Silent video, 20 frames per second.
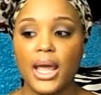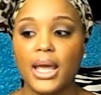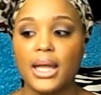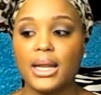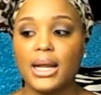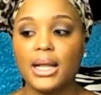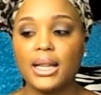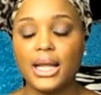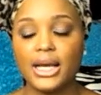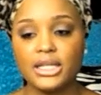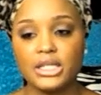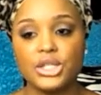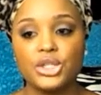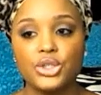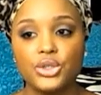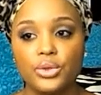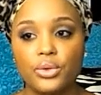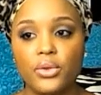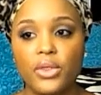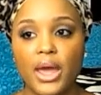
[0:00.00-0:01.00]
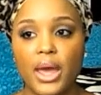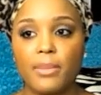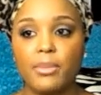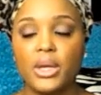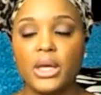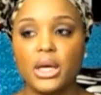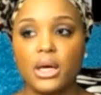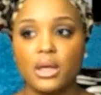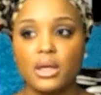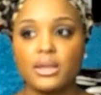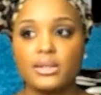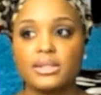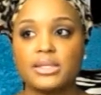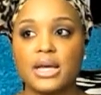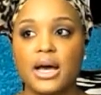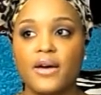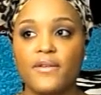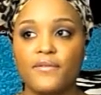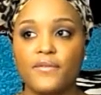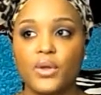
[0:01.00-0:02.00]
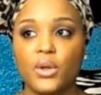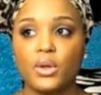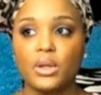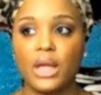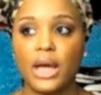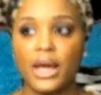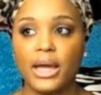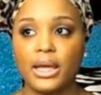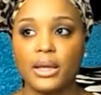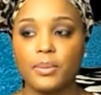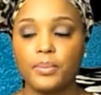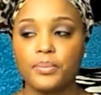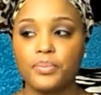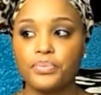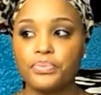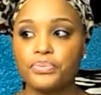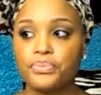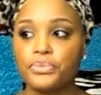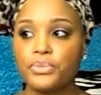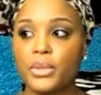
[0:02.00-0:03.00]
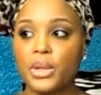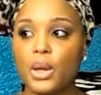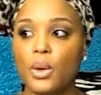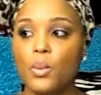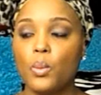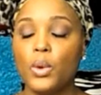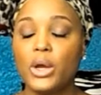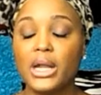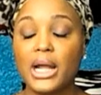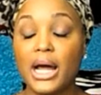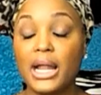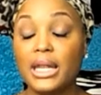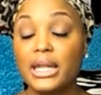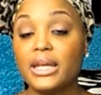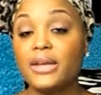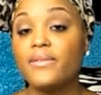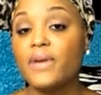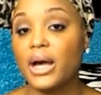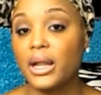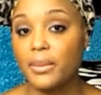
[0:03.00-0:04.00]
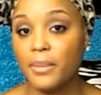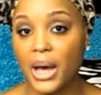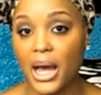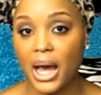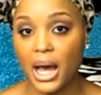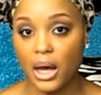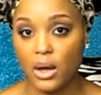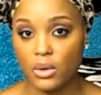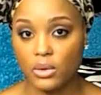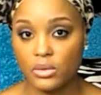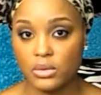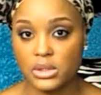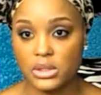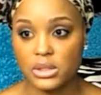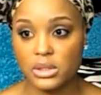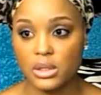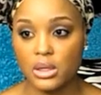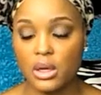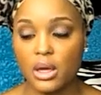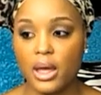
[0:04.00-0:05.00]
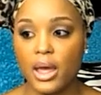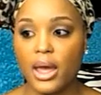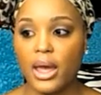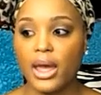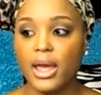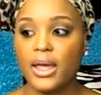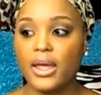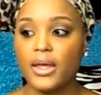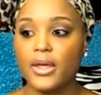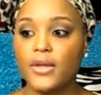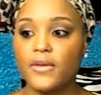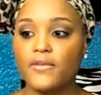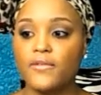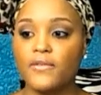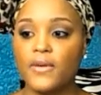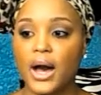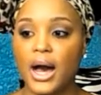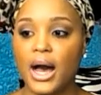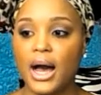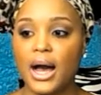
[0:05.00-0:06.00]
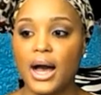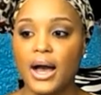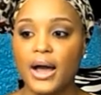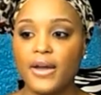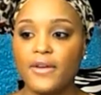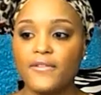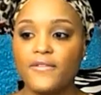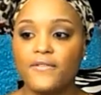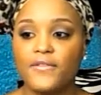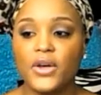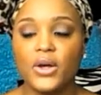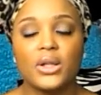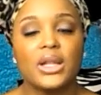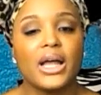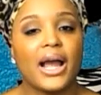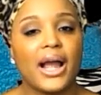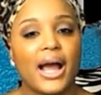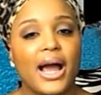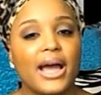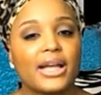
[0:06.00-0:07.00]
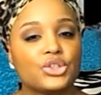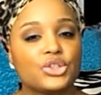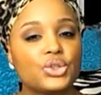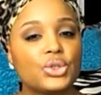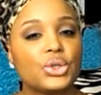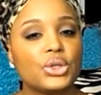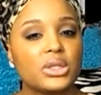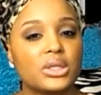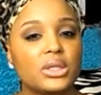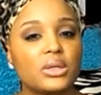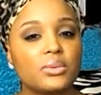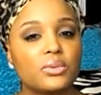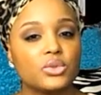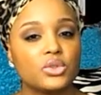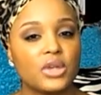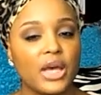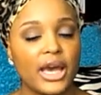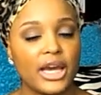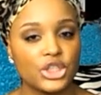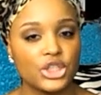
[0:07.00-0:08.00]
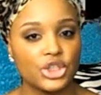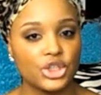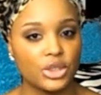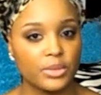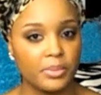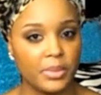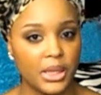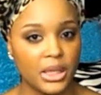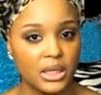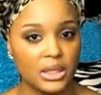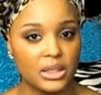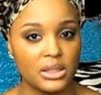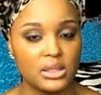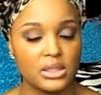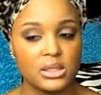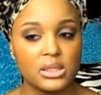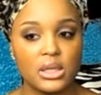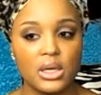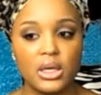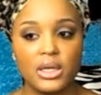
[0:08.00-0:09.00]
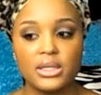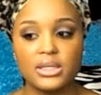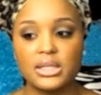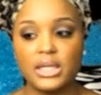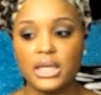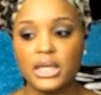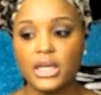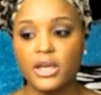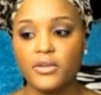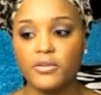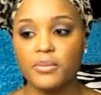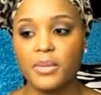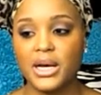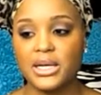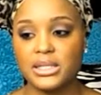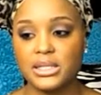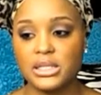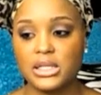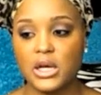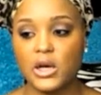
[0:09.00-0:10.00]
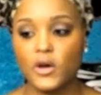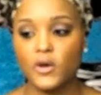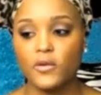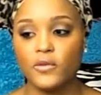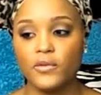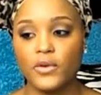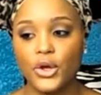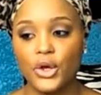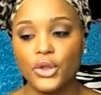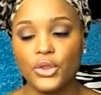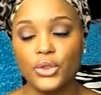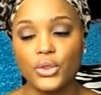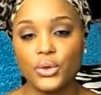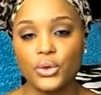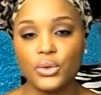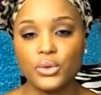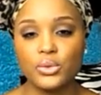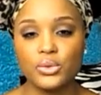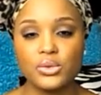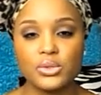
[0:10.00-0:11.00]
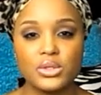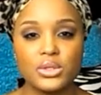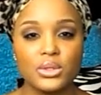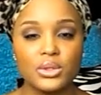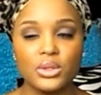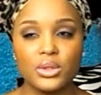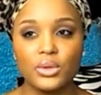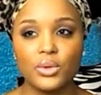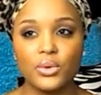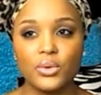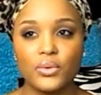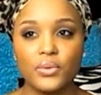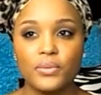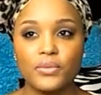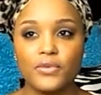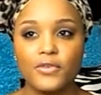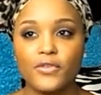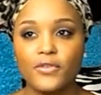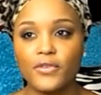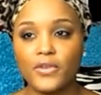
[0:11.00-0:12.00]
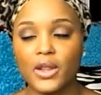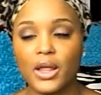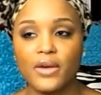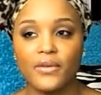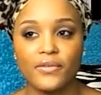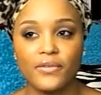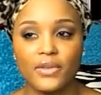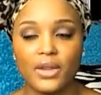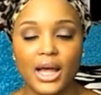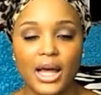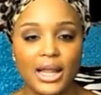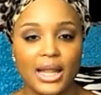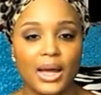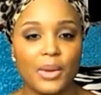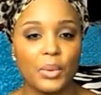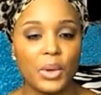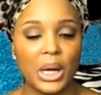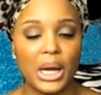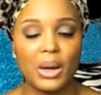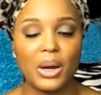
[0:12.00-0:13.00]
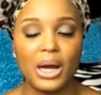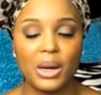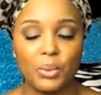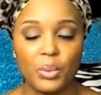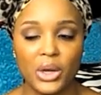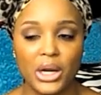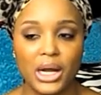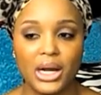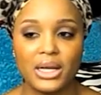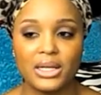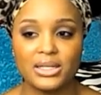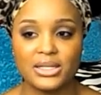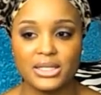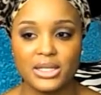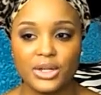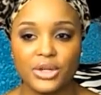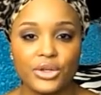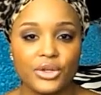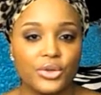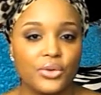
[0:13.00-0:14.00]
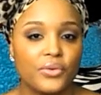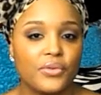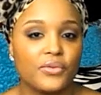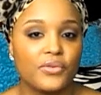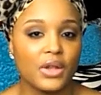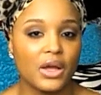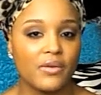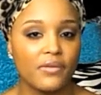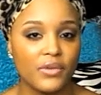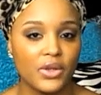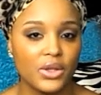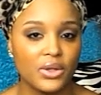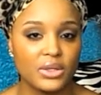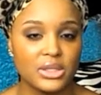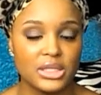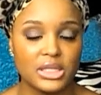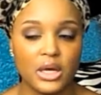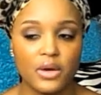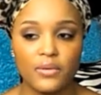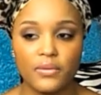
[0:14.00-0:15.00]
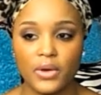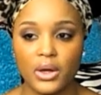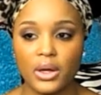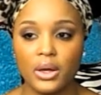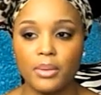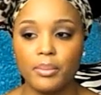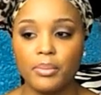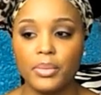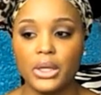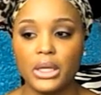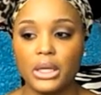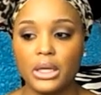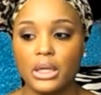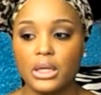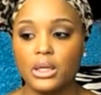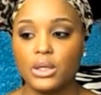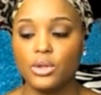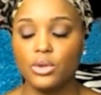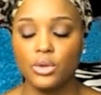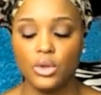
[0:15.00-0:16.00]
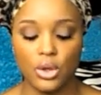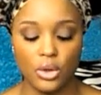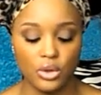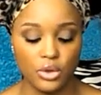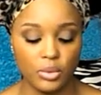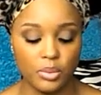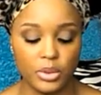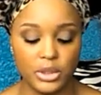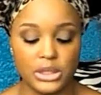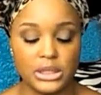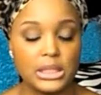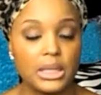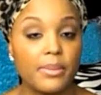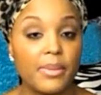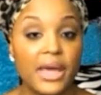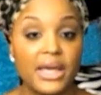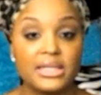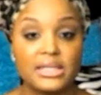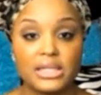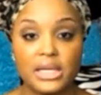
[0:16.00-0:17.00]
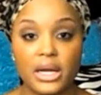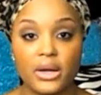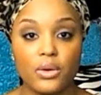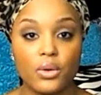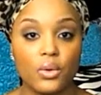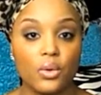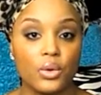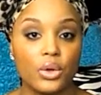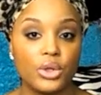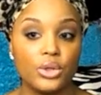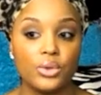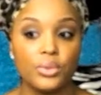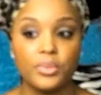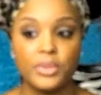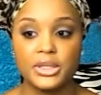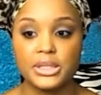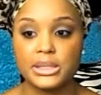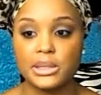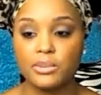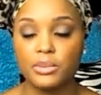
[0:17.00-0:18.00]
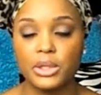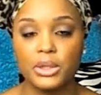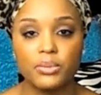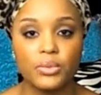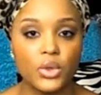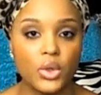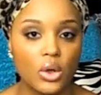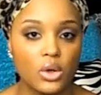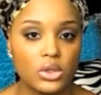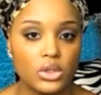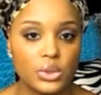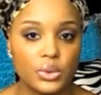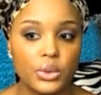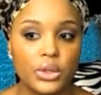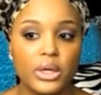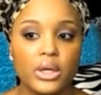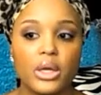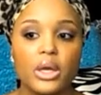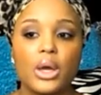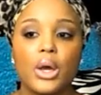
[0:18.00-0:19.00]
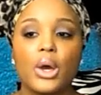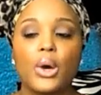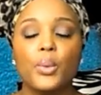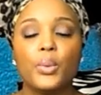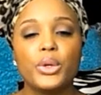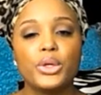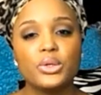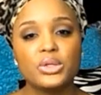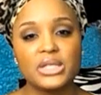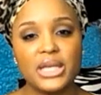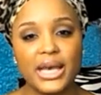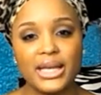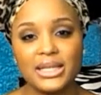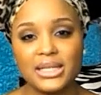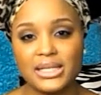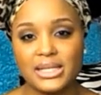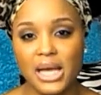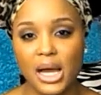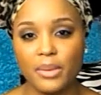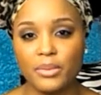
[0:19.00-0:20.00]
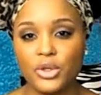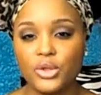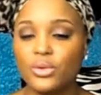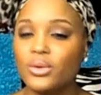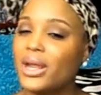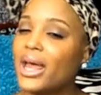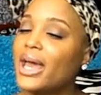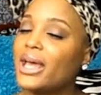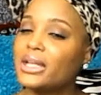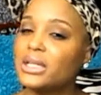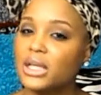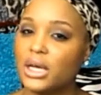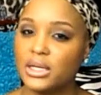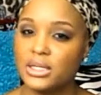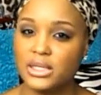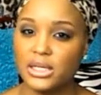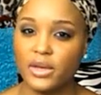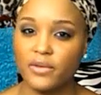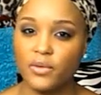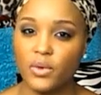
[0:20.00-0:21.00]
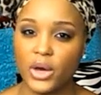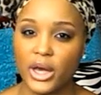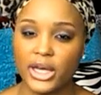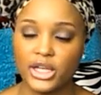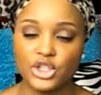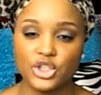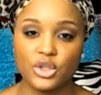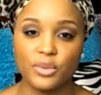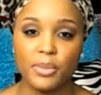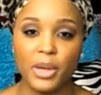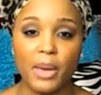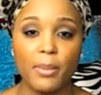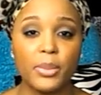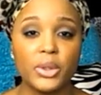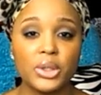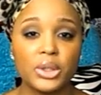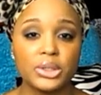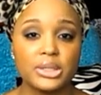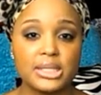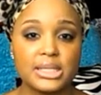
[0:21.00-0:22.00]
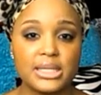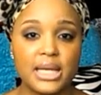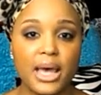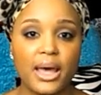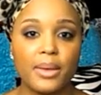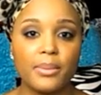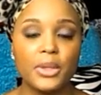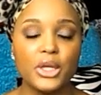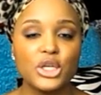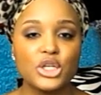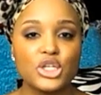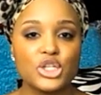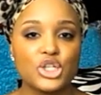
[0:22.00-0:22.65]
And I like to do that because I feel like when I leave out of my house, if I feel like I took those extra minutes to give myself those little fluff, I, I, I, what I consider you fluffing yourself up being, you know, you put some mascara on, you put some lip gloss on. When you take the time to do that, it does give you an extra pep in your step.